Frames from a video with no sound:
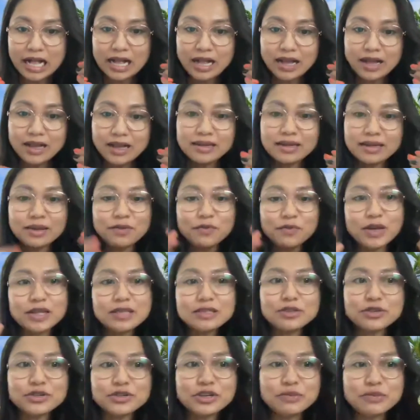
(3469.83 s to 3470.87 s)
And I went
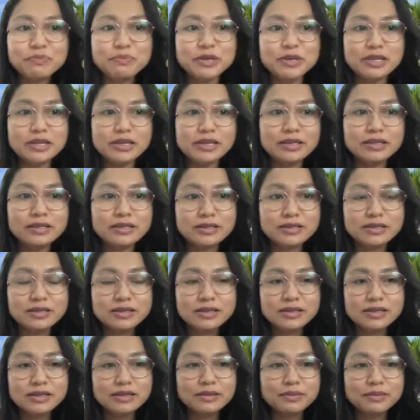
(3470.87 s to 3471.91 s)
to the beach,
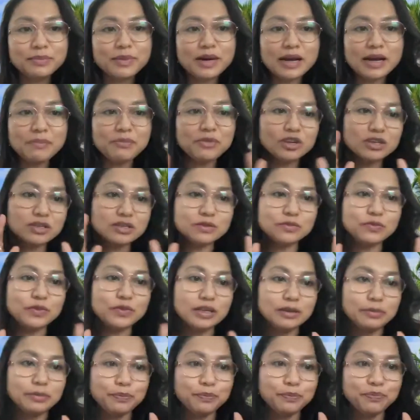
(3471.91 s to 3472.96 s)
but I'm not
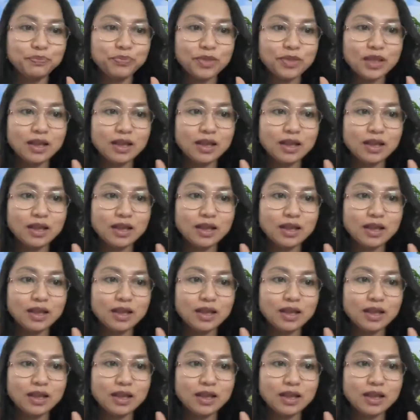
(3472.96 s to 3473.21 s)
swim.